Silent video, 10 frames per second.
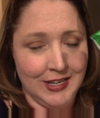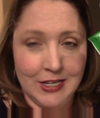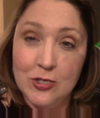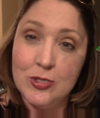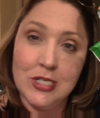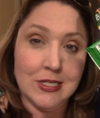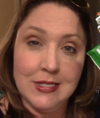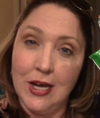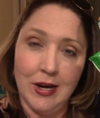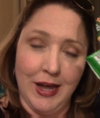And it was just
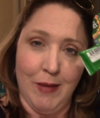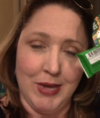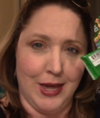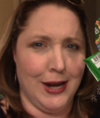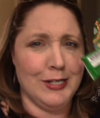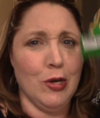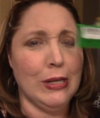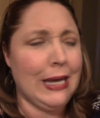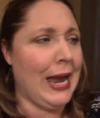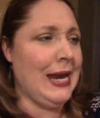staring at me, and I
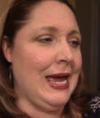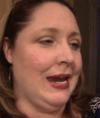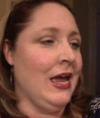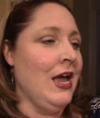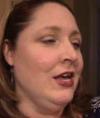totally ate it.